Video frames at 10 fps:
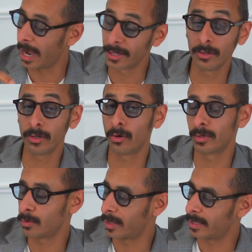I knew he
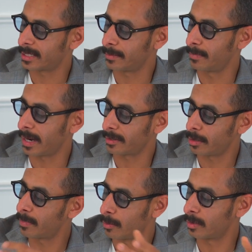always wanted the
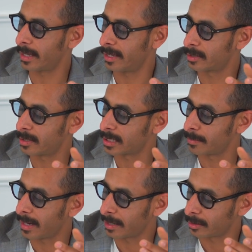Submariner, but we'll get into the
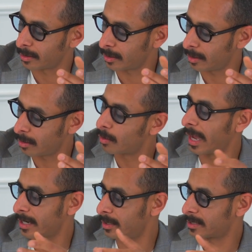Submariner. Well,
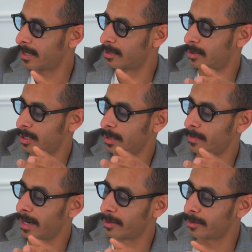actually, let's get into the
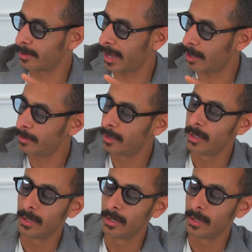Submariner now.